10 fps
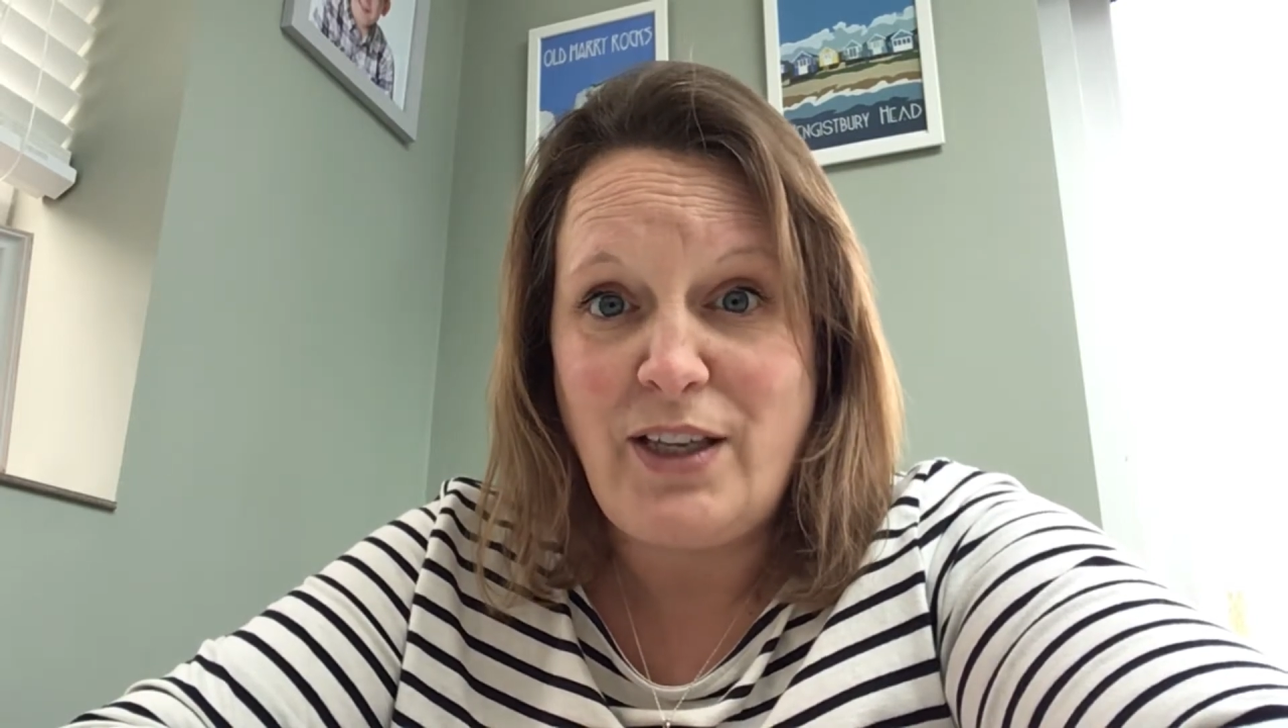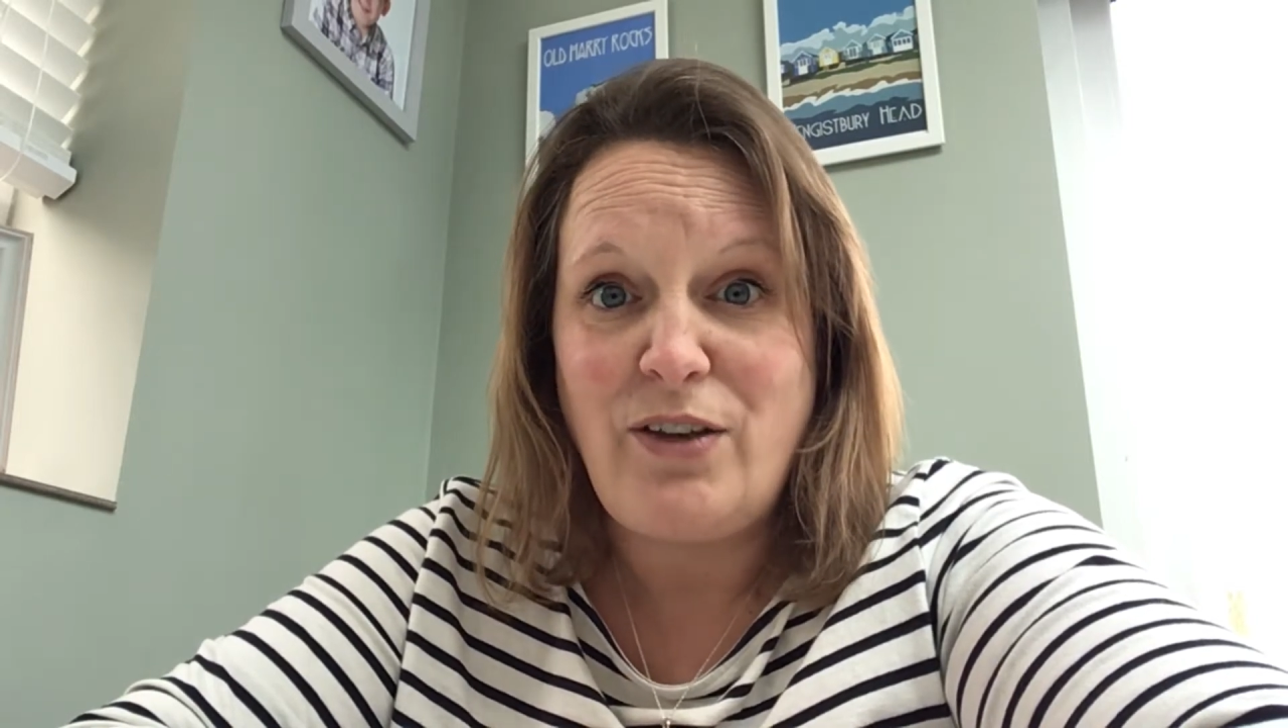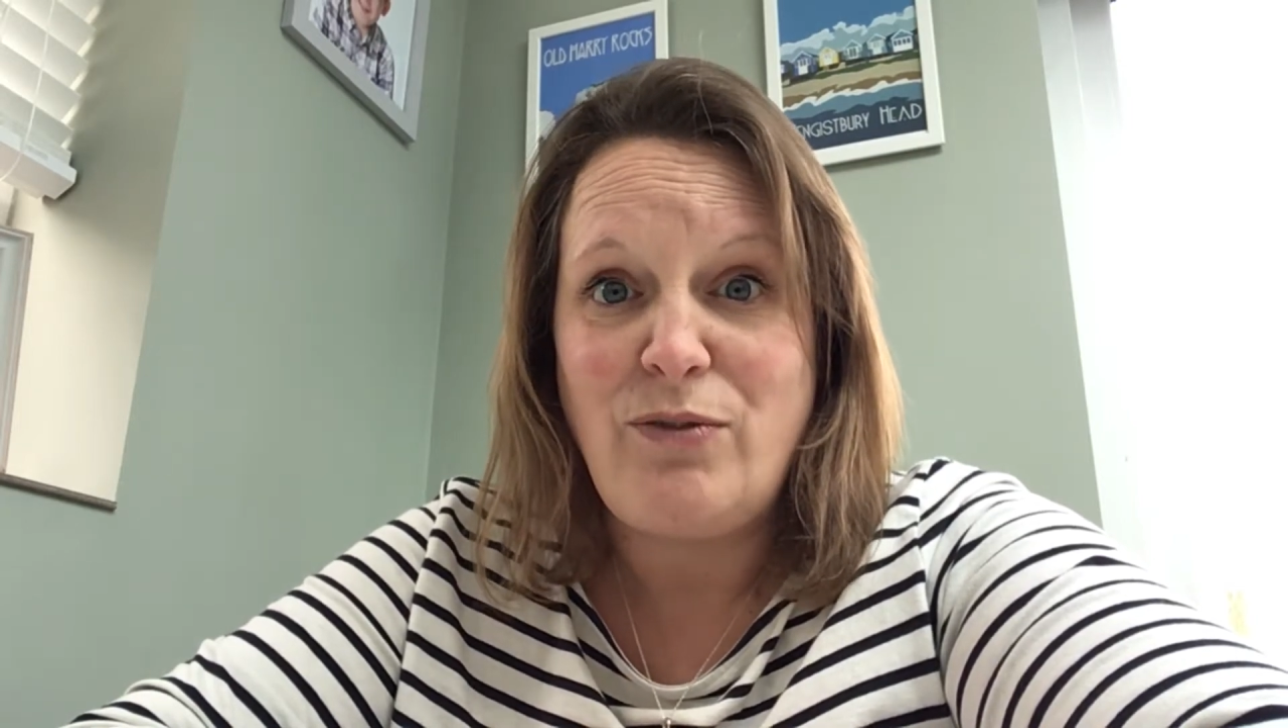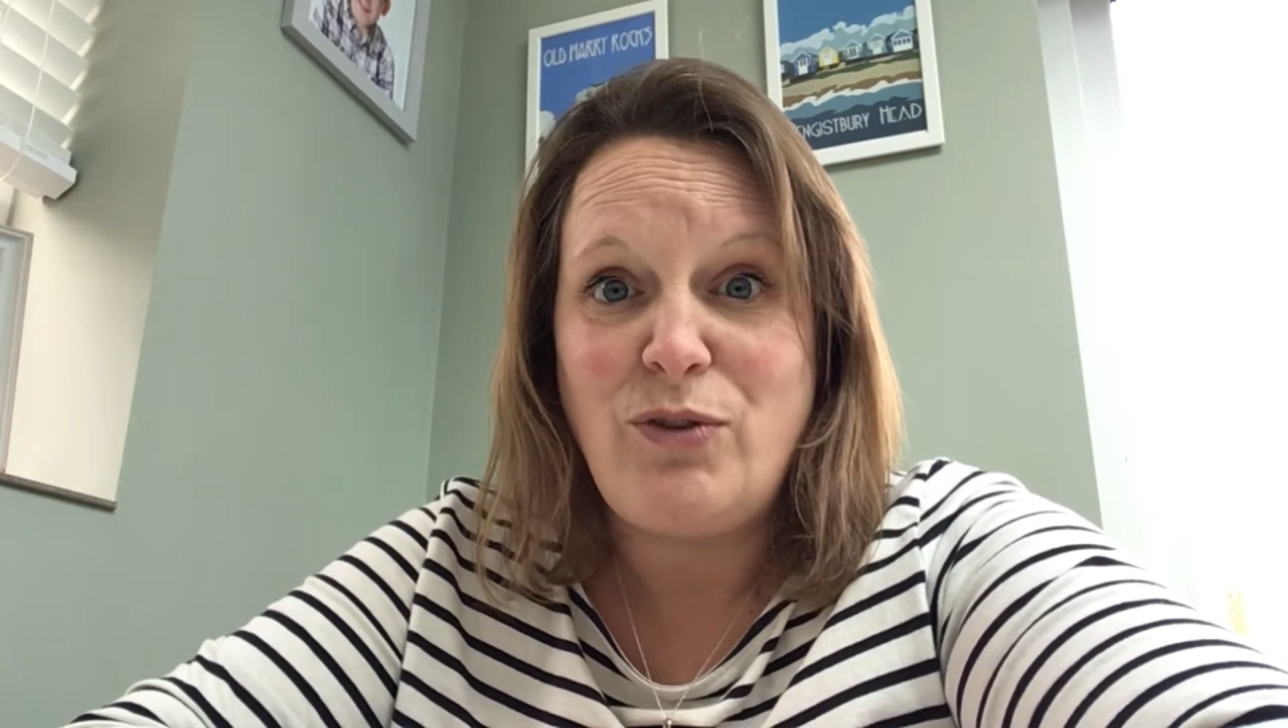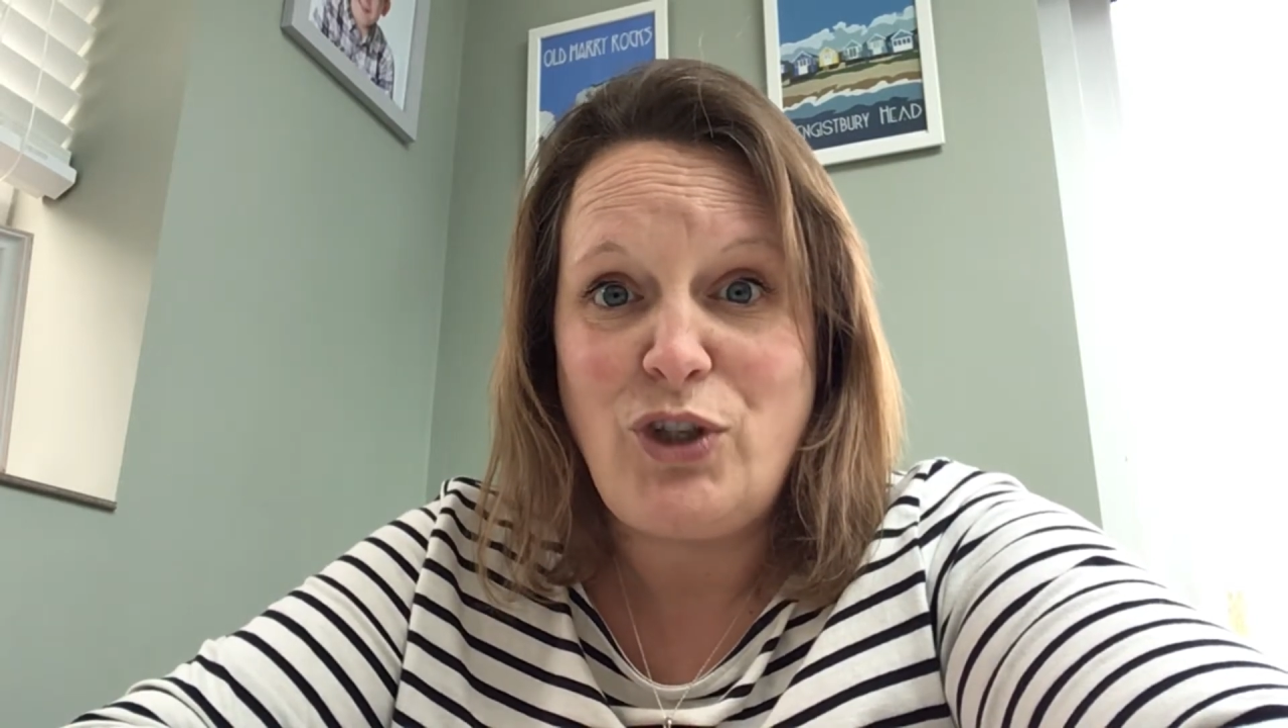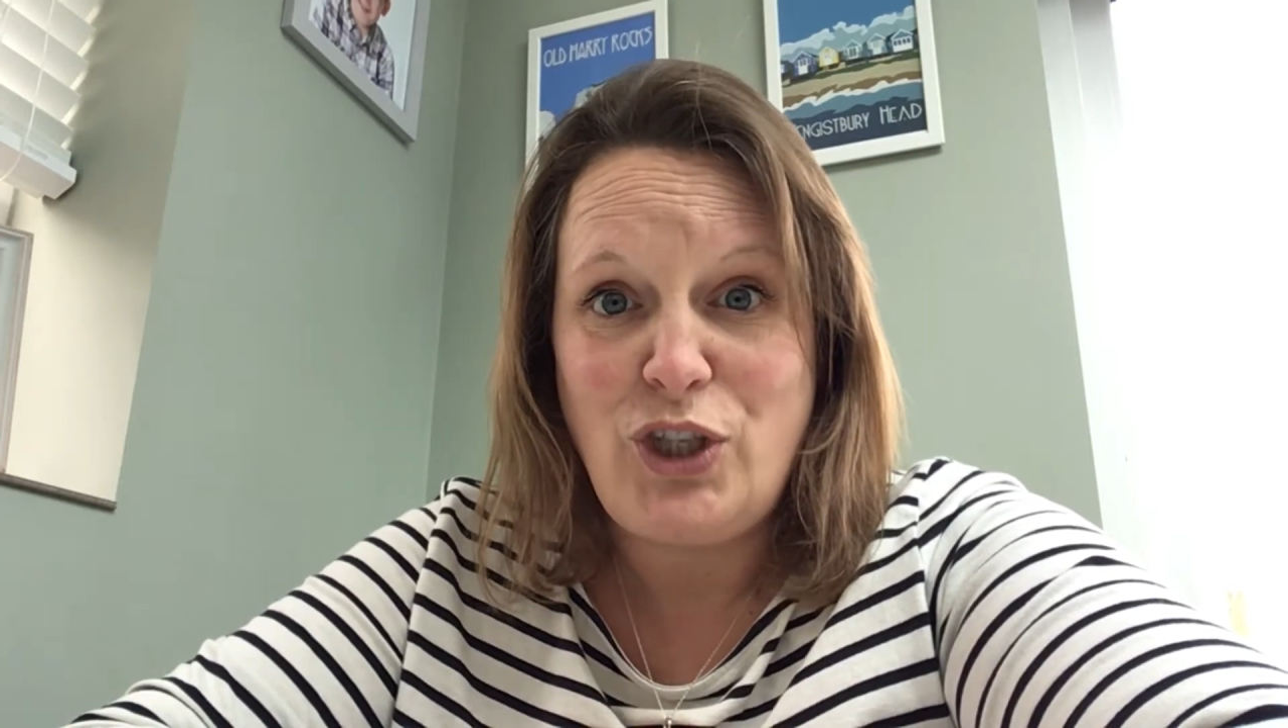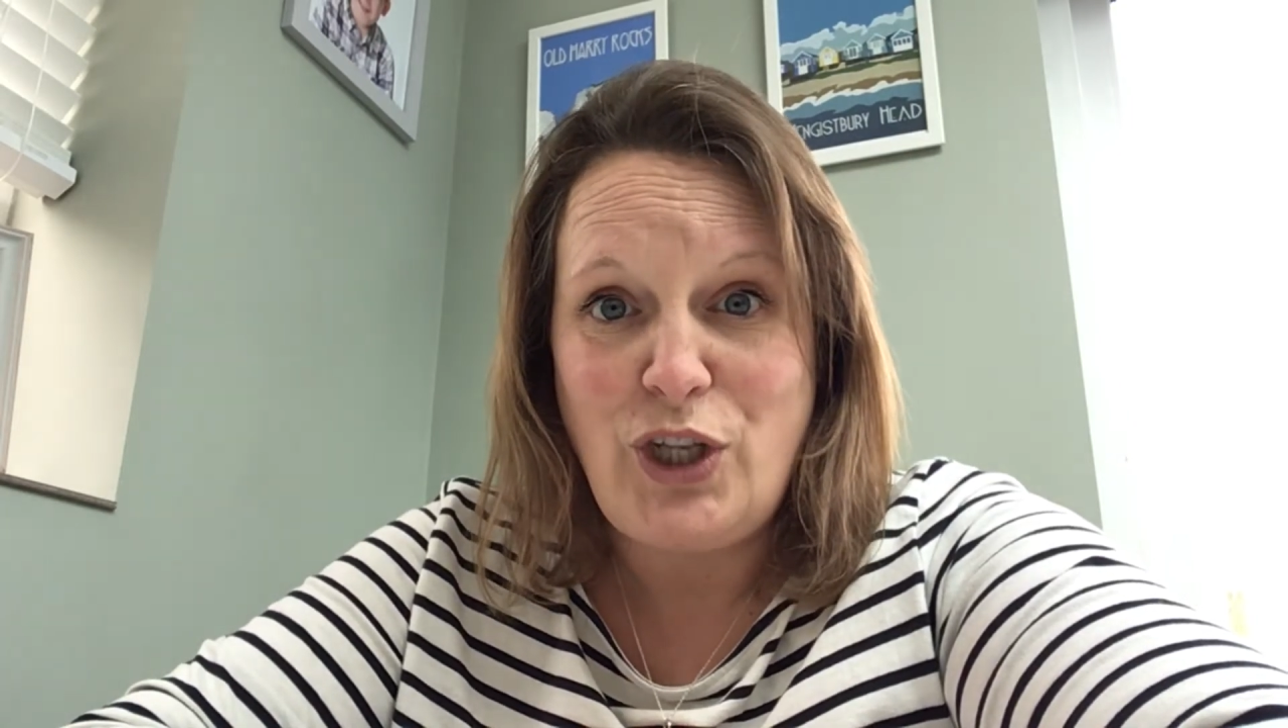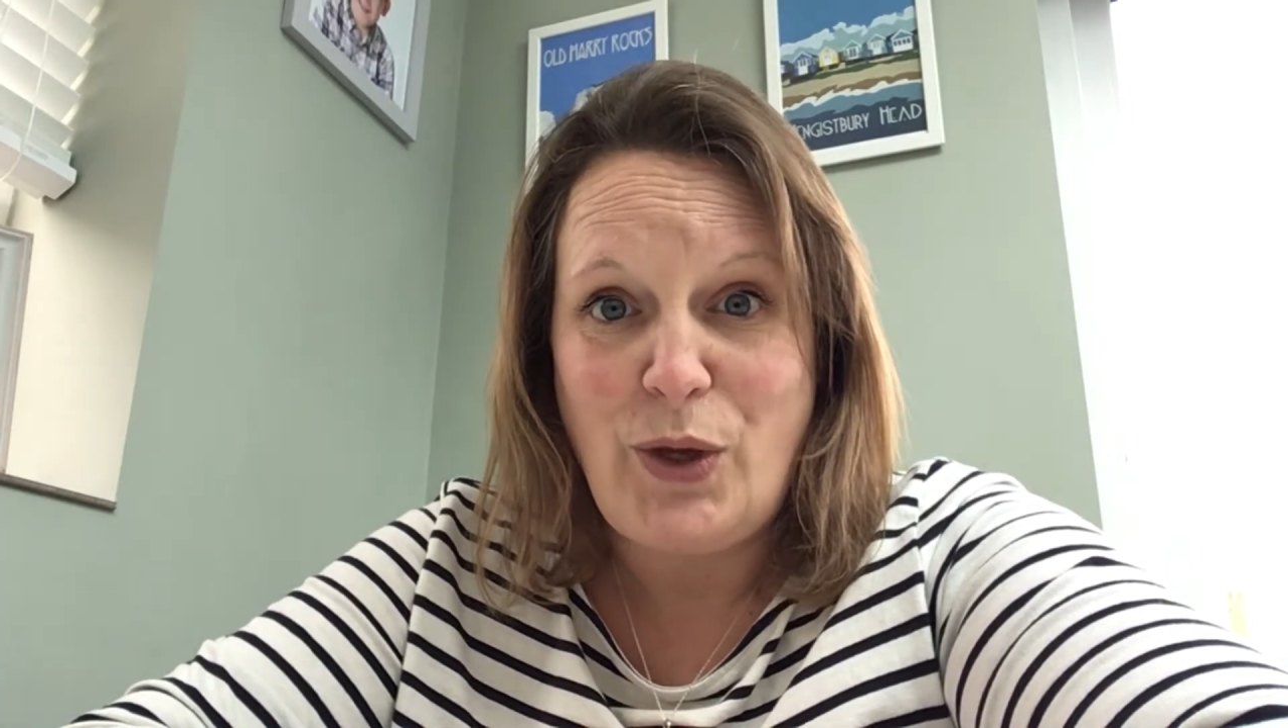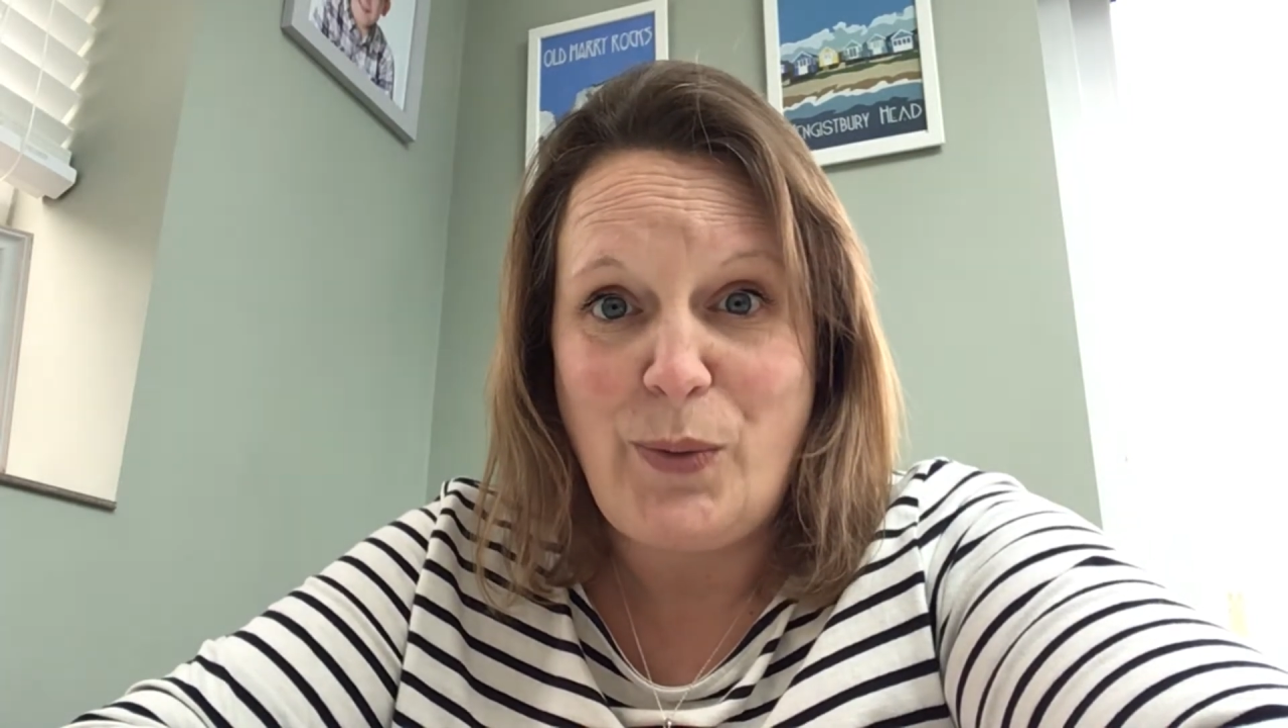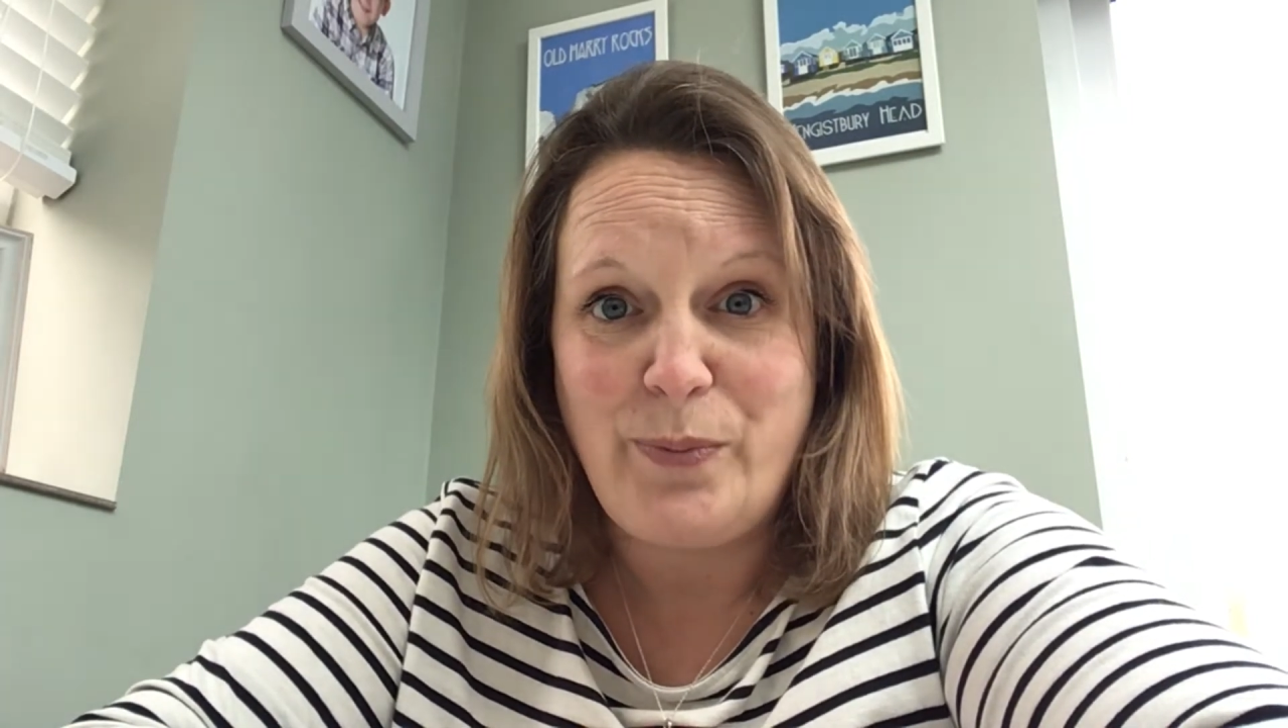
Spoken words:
you to do.